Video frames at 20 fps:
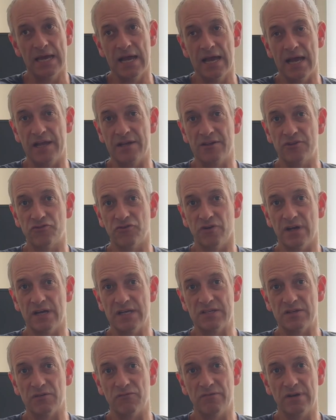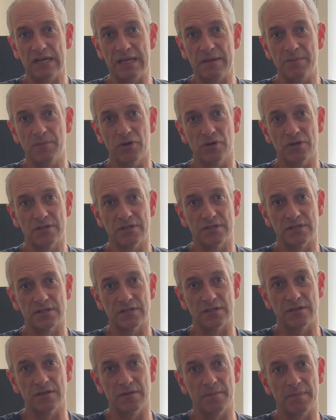and tried to really push
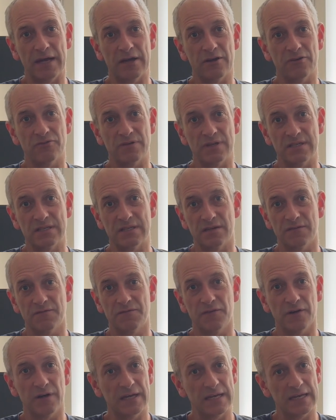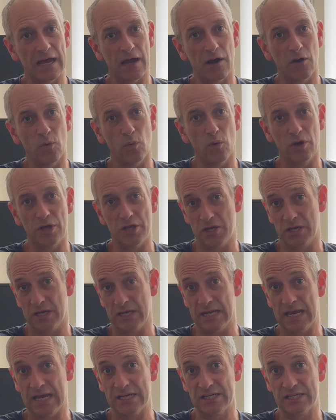the boundaries and find out what you
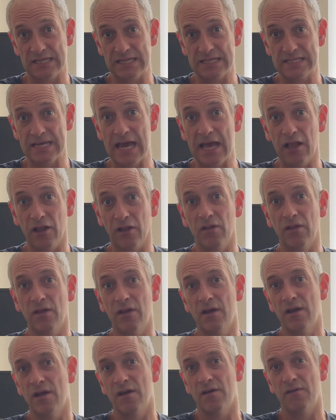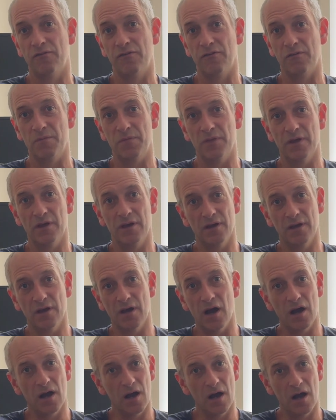can actually tell from
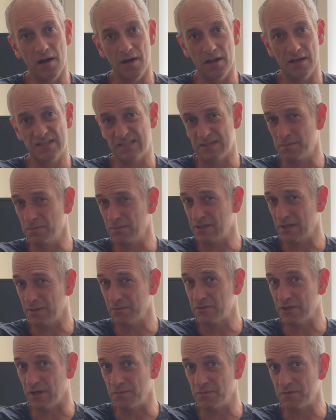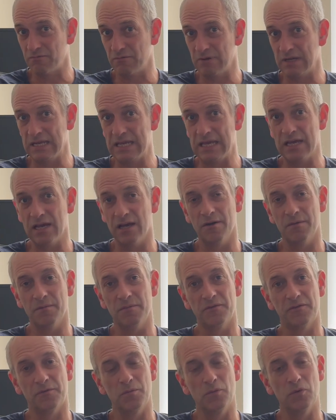the sometimes really
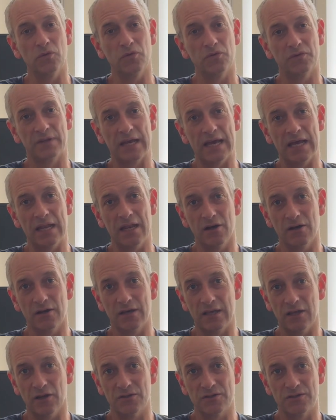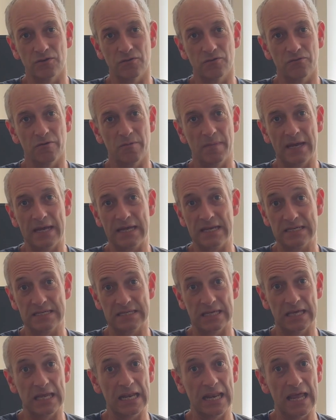small-scale archaeological remains
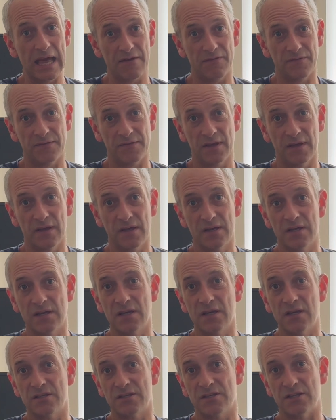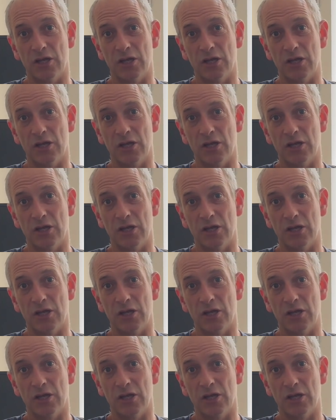that are left. So